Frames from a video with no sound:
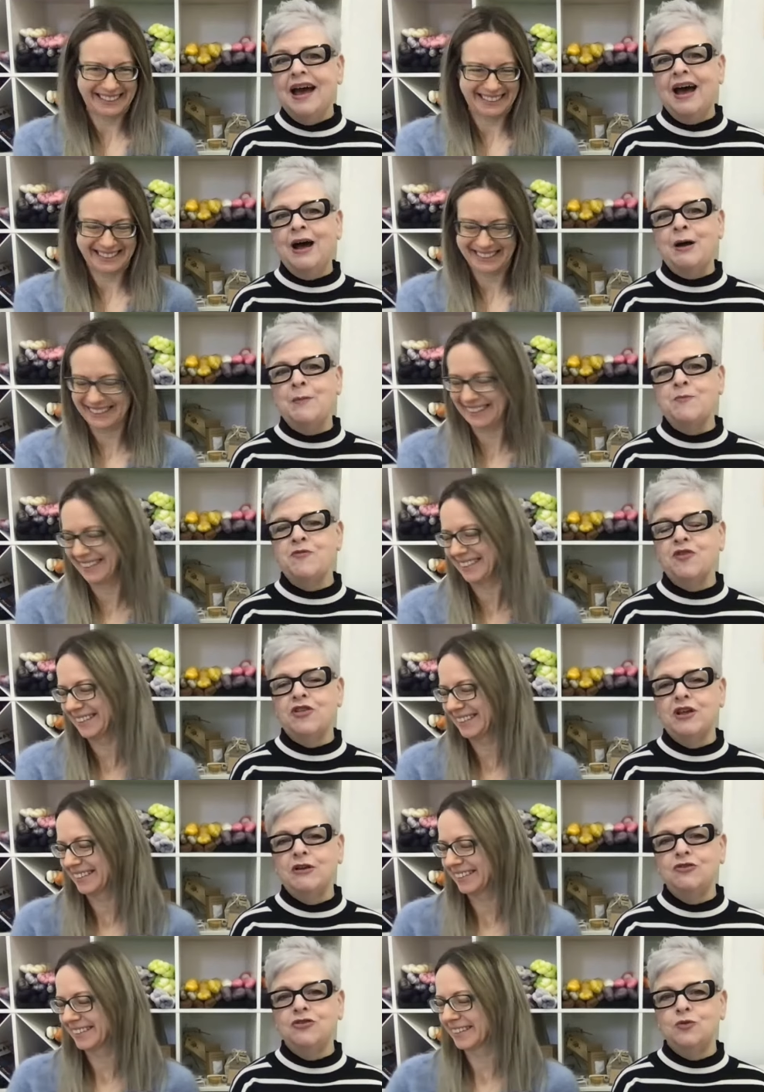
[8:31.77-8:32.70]
Speaker 1: um, for
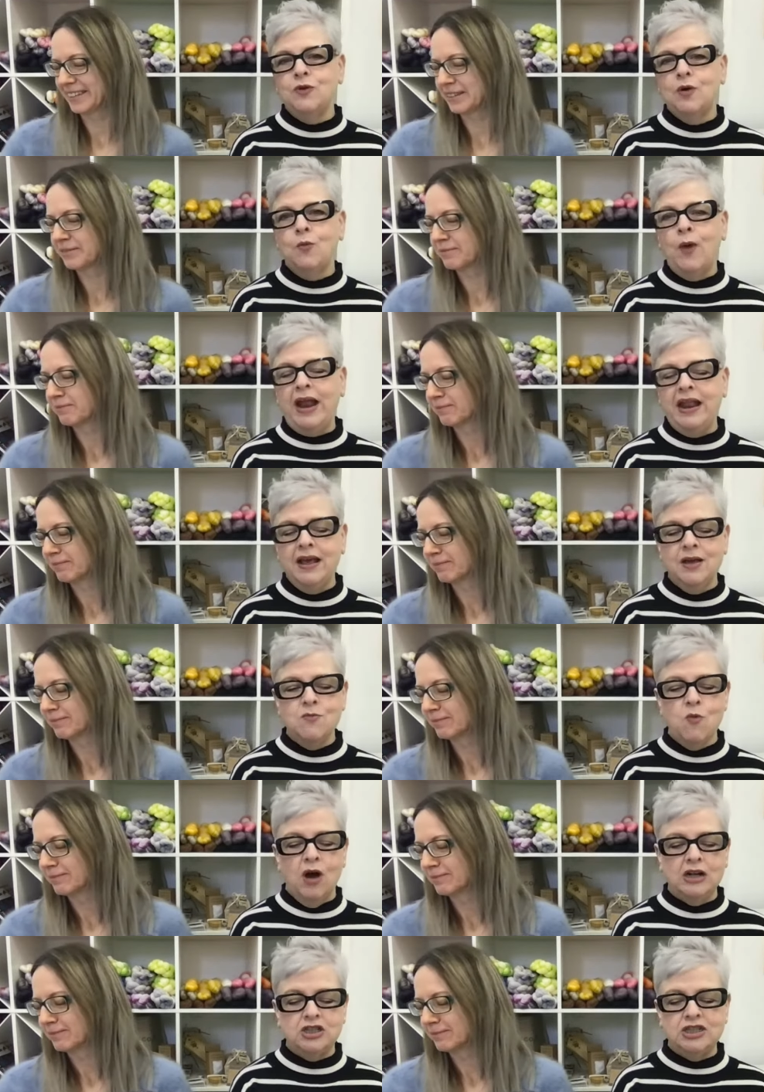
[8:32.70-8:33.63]
those who are waiting and
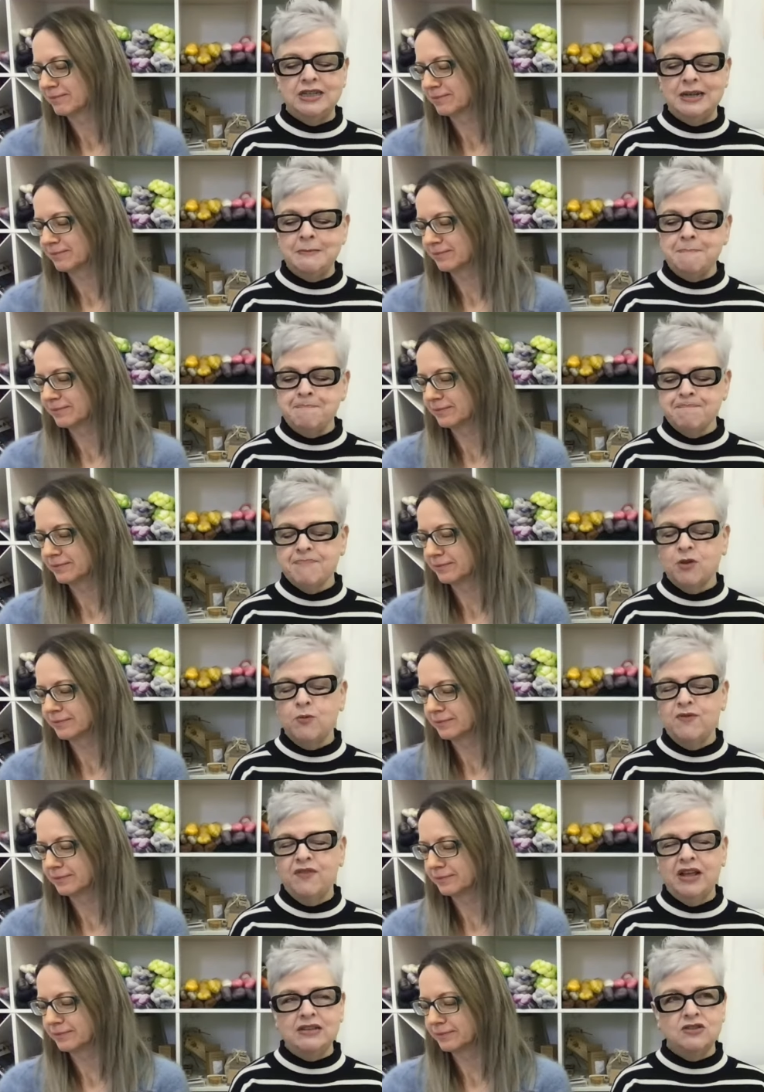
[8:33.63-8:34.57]
watching. We
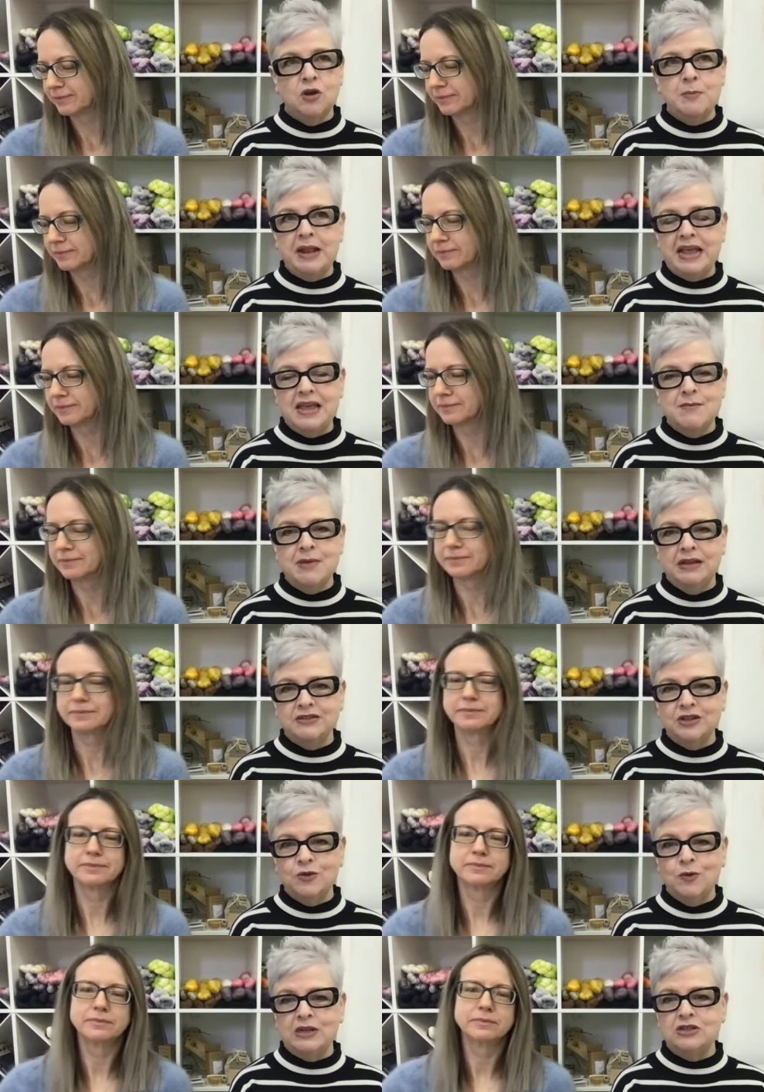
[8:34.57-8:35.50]
get so many emails and
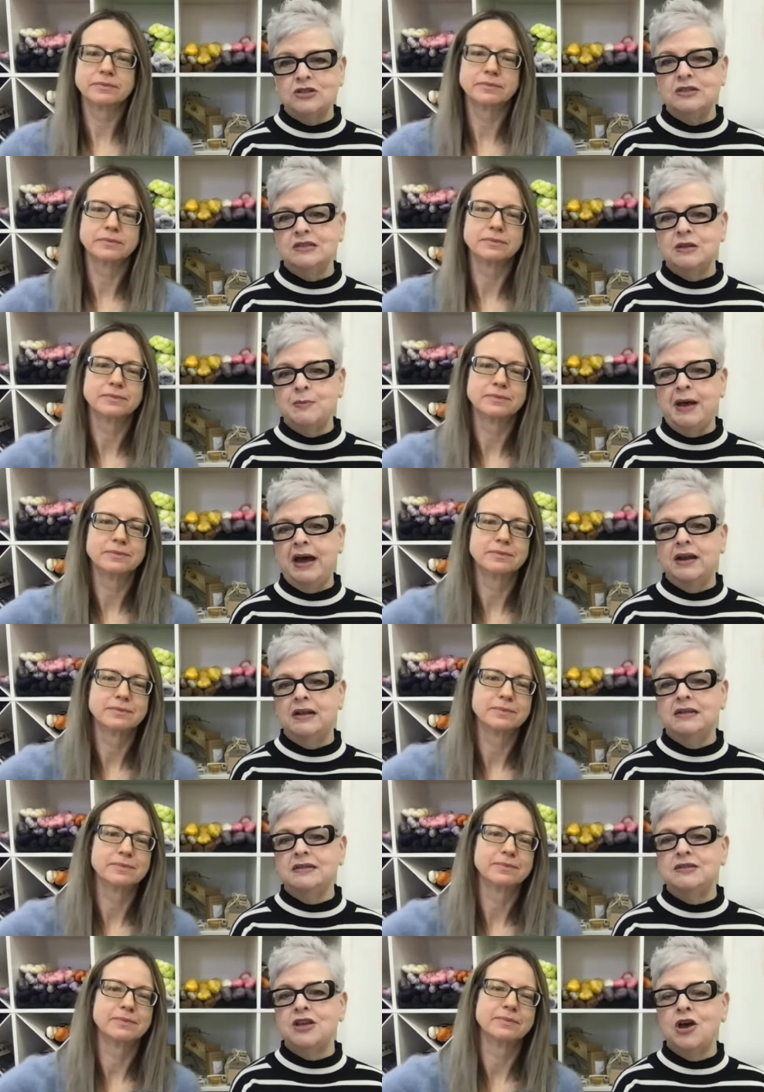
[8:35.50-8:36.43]
questions about it.
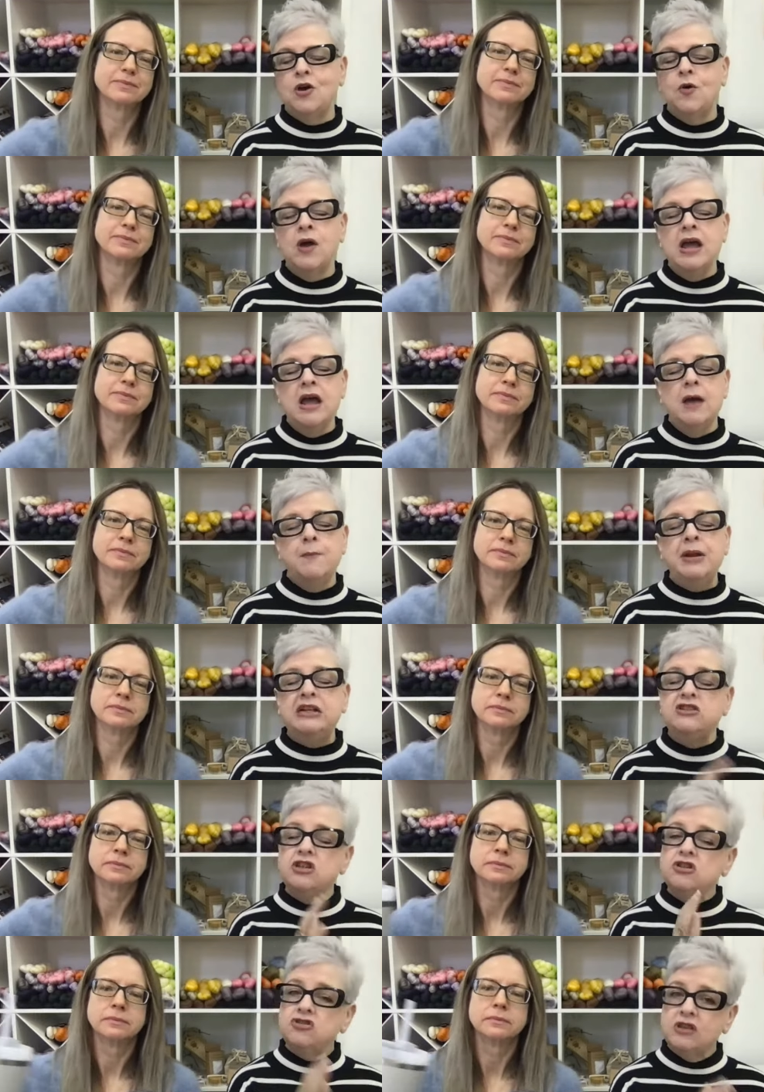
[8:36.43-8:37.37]
So, but it's
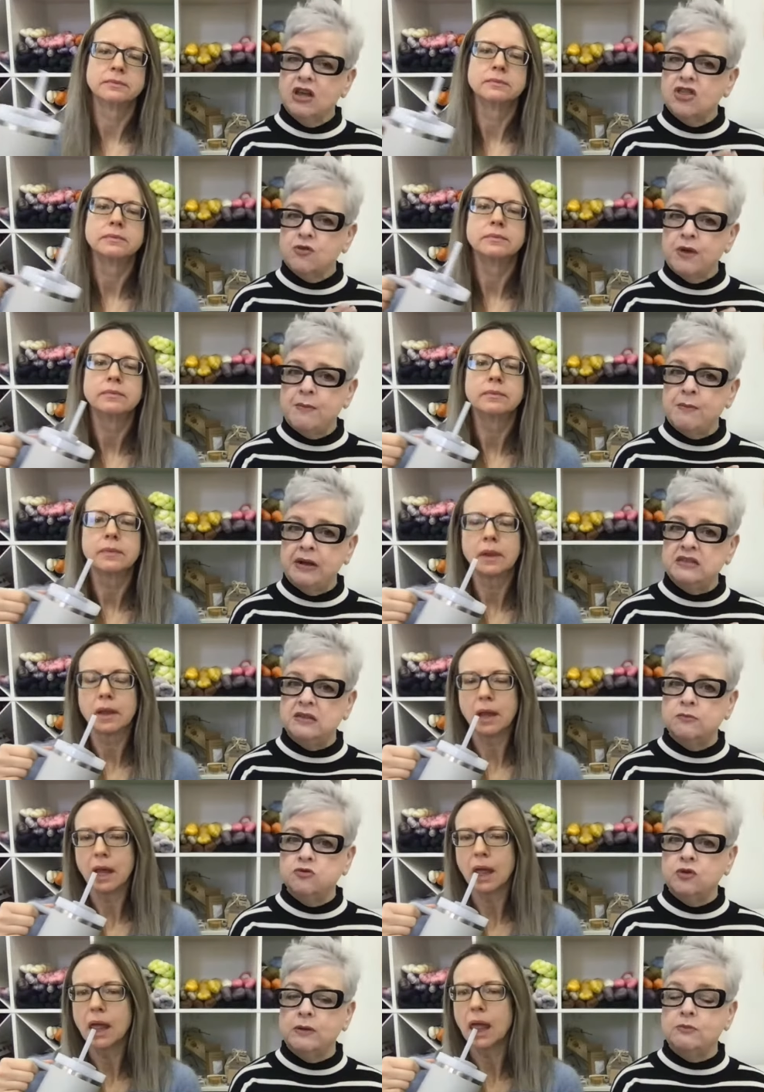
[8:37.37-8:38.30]
usually a three month
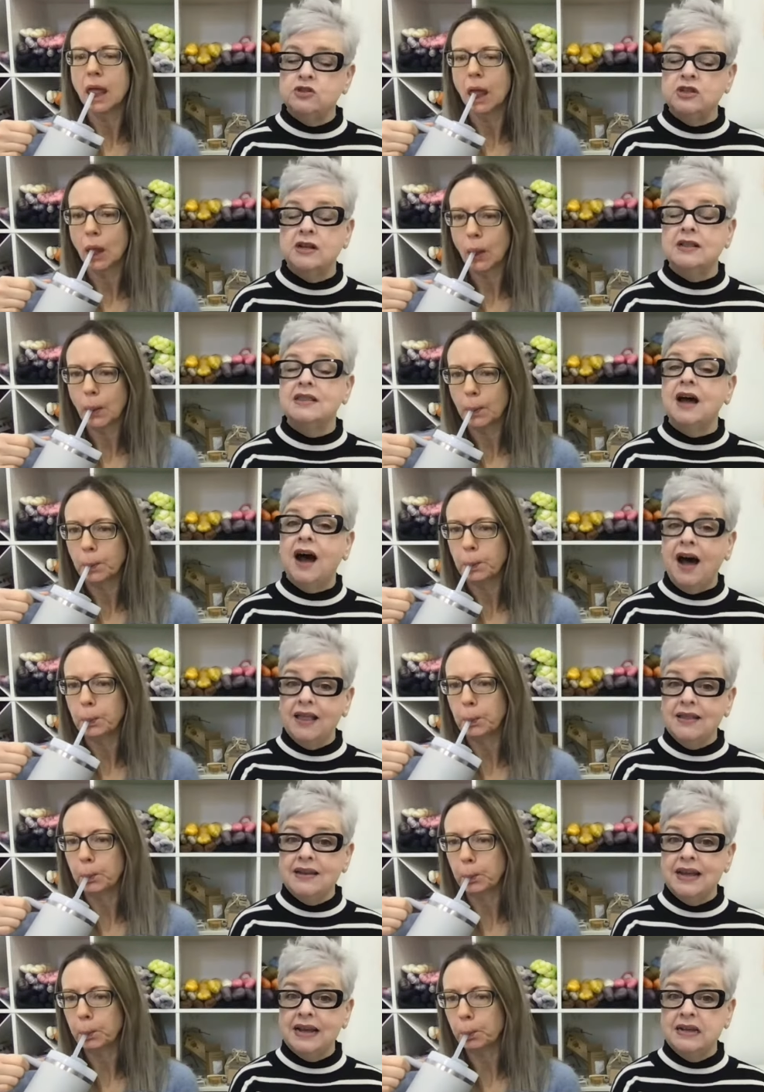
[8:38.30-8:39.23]
subscription. The
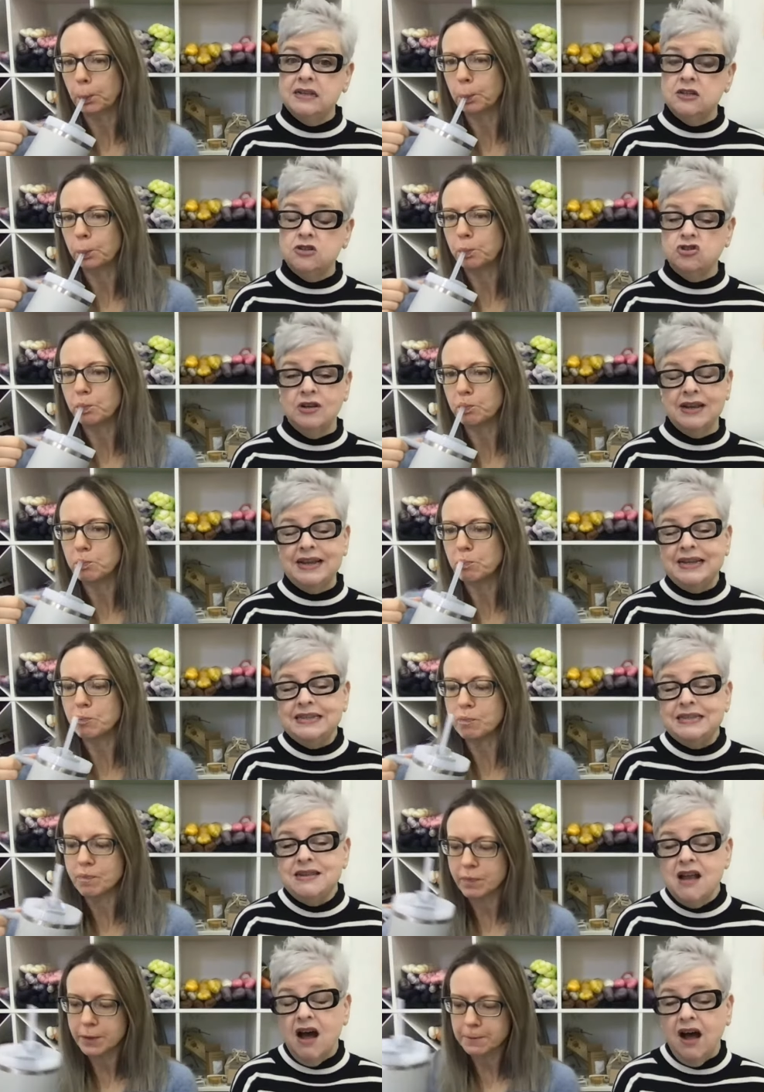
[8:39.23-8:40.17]
holiday edition is
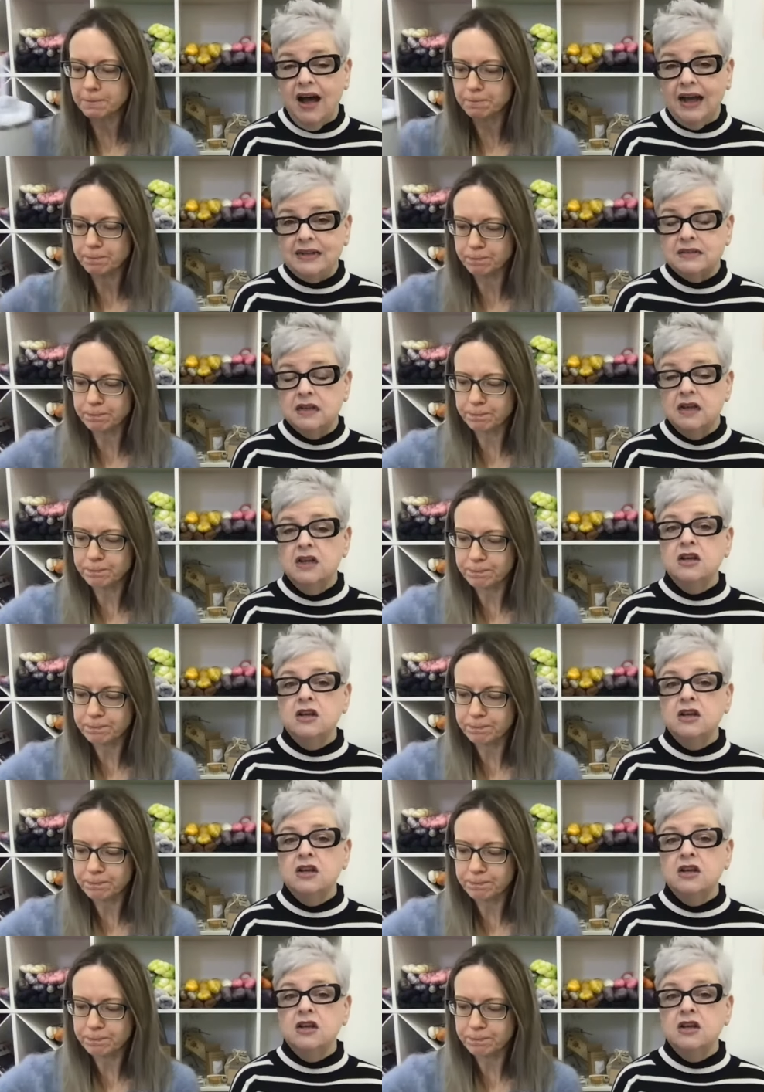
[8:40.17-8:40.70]
not.